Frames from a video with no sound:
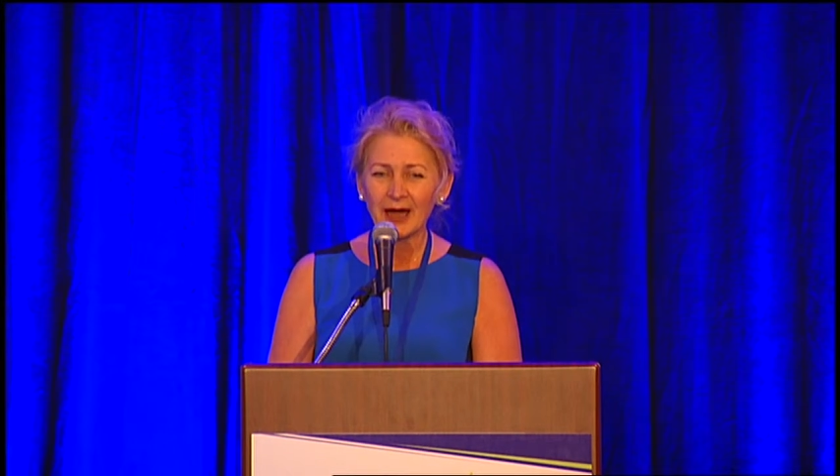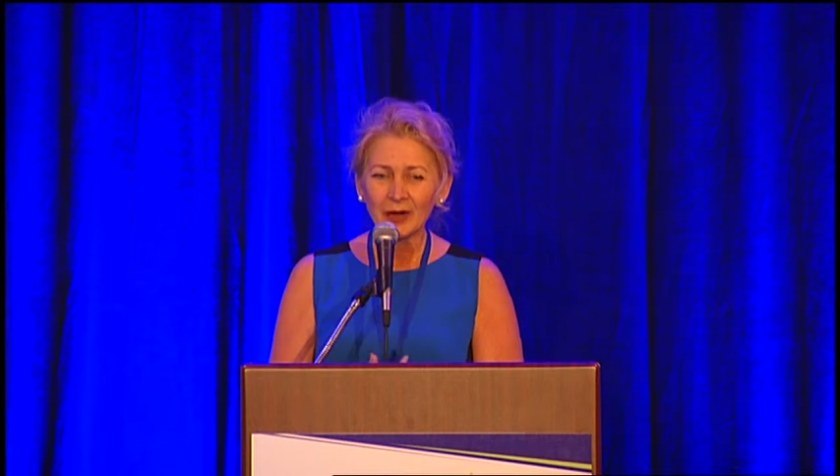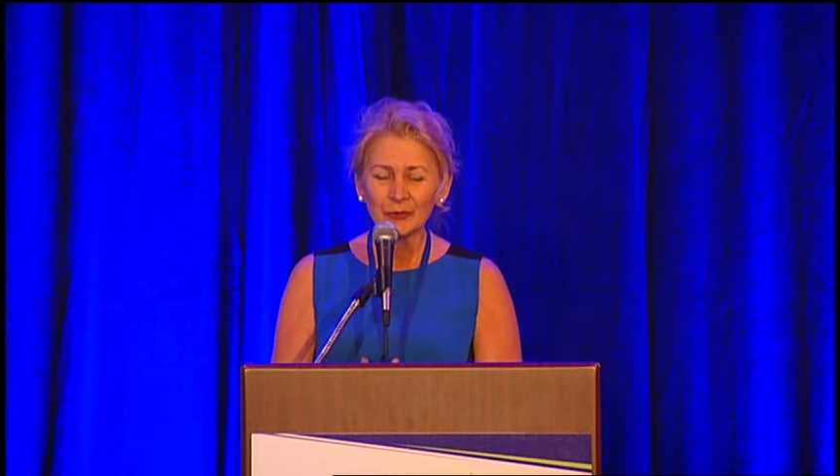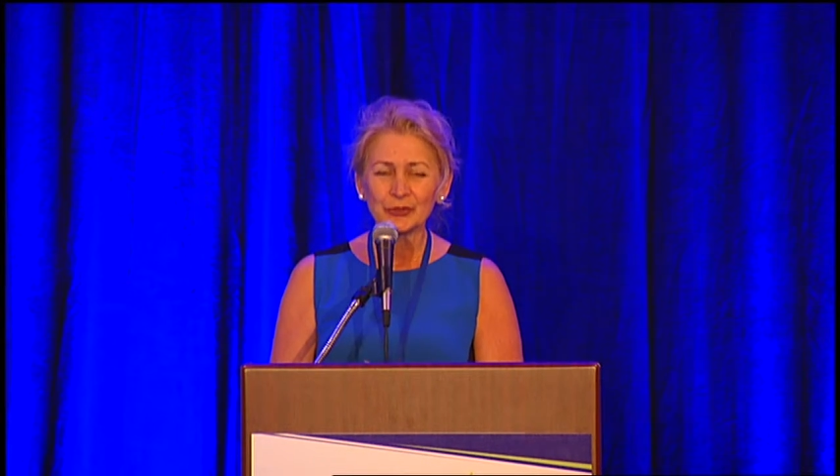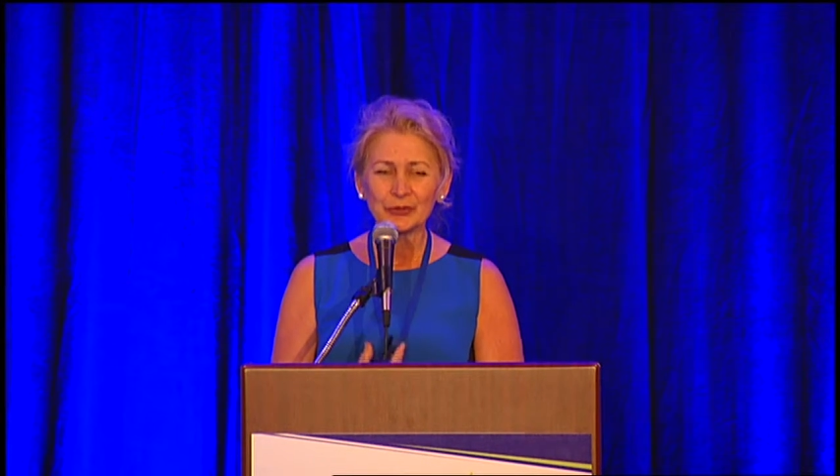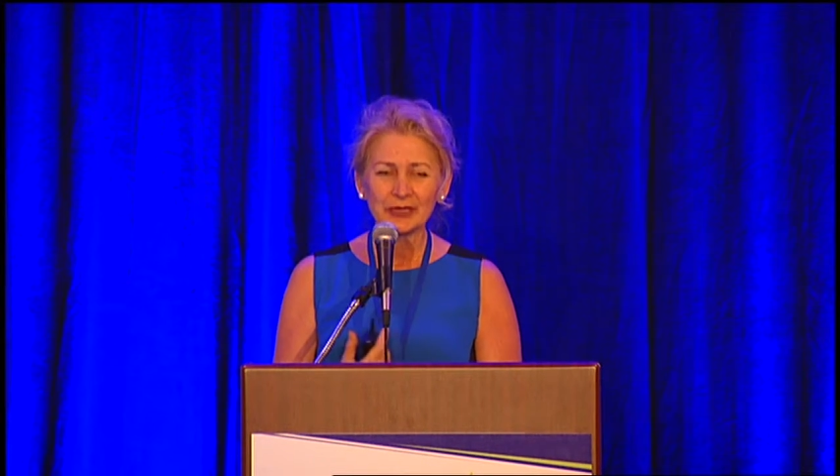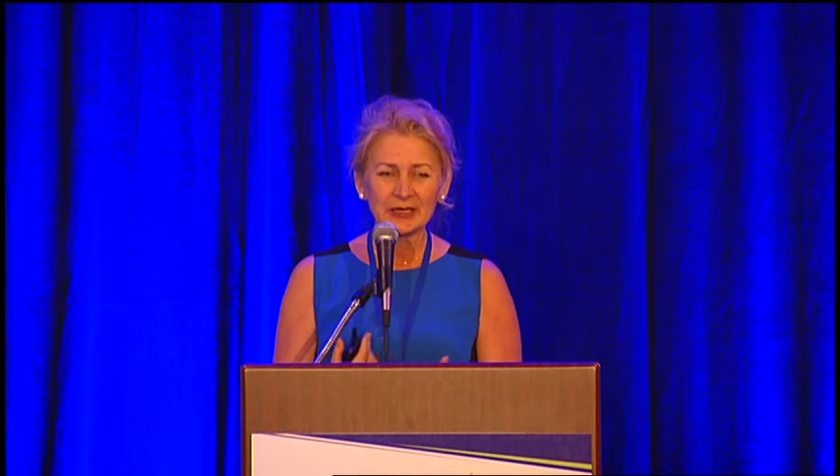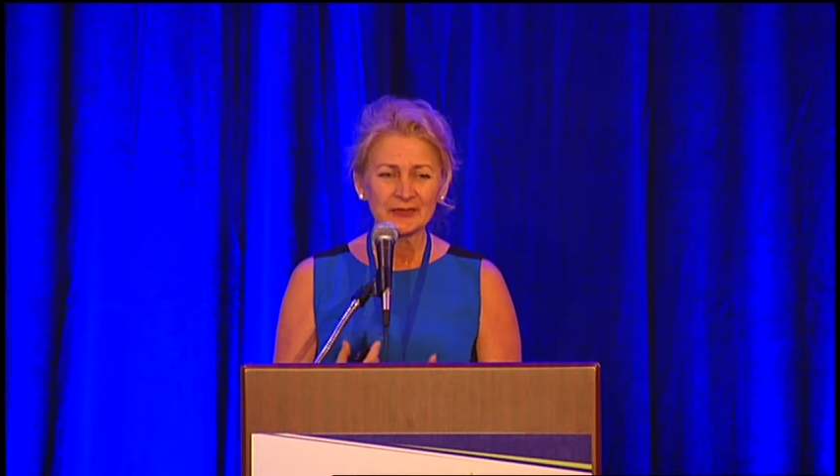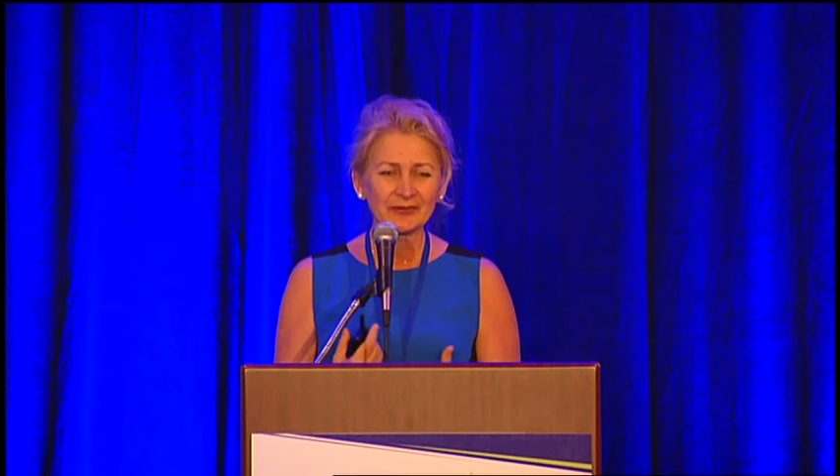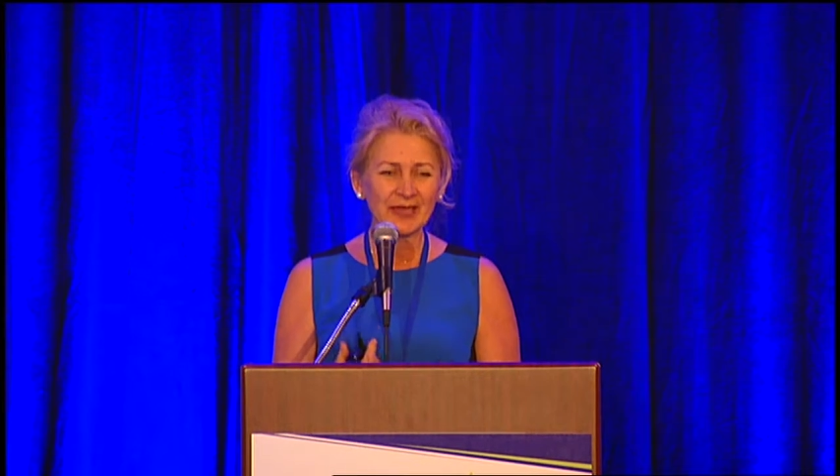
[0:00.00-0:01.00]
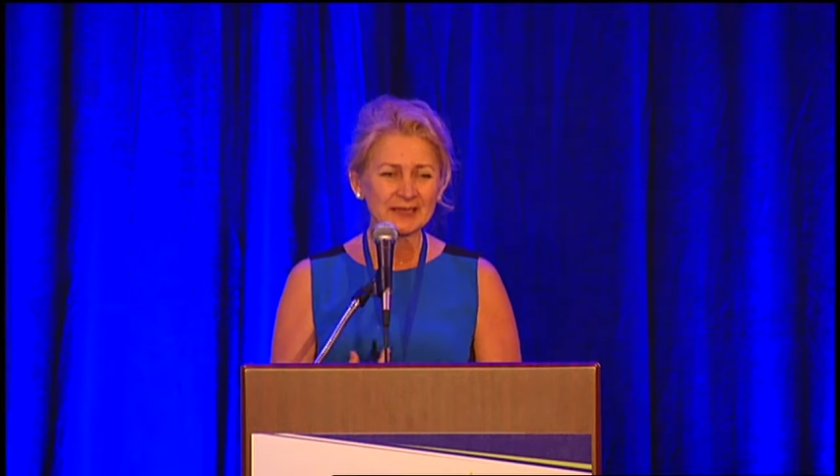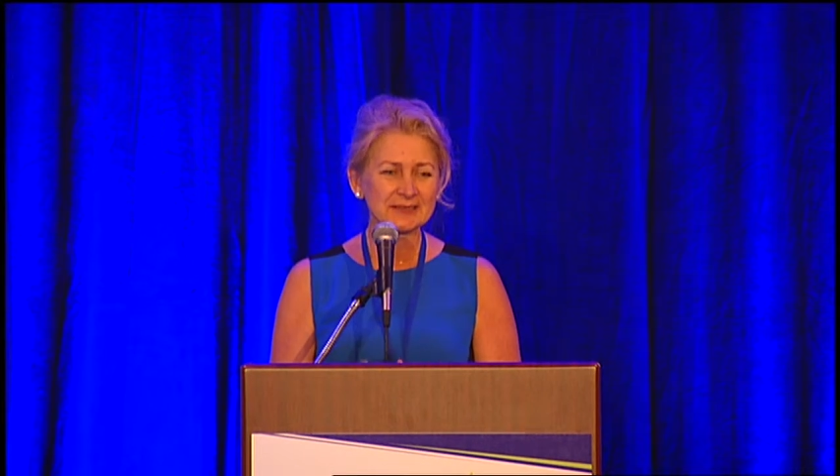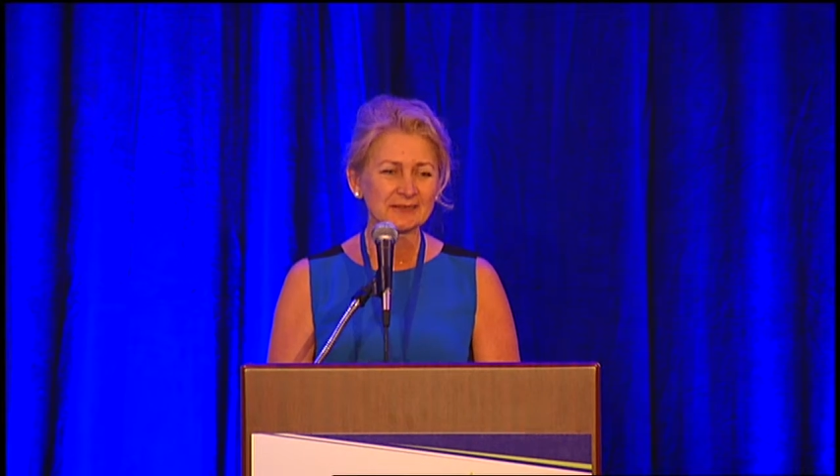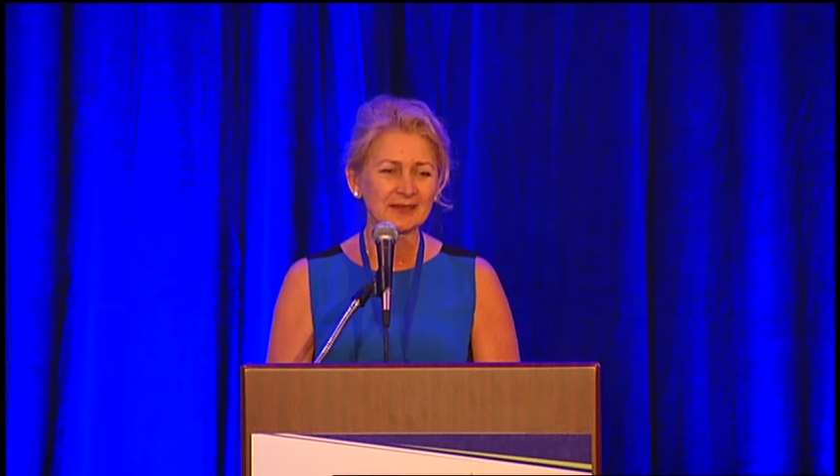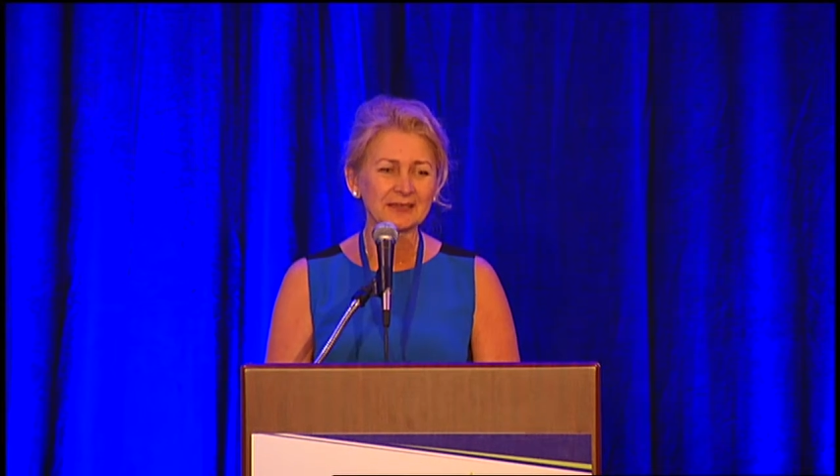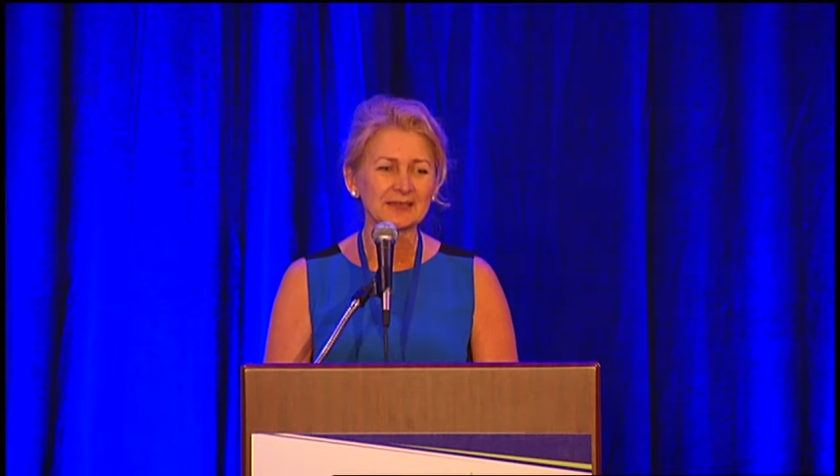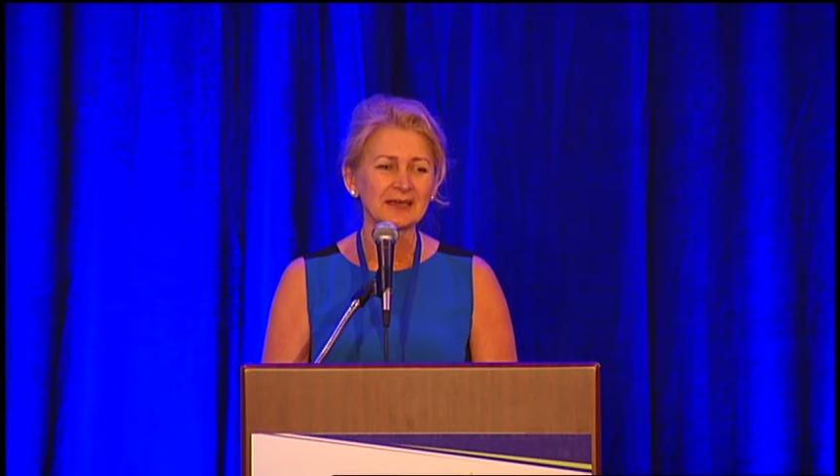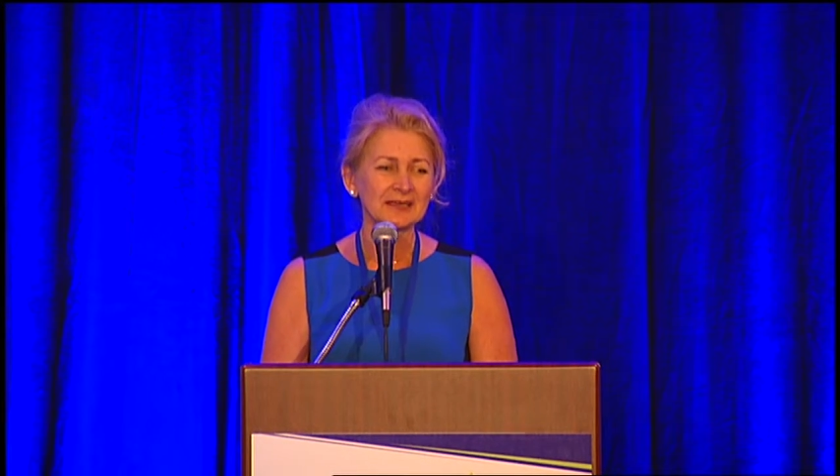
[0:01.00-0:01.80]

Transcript: how you can reactivate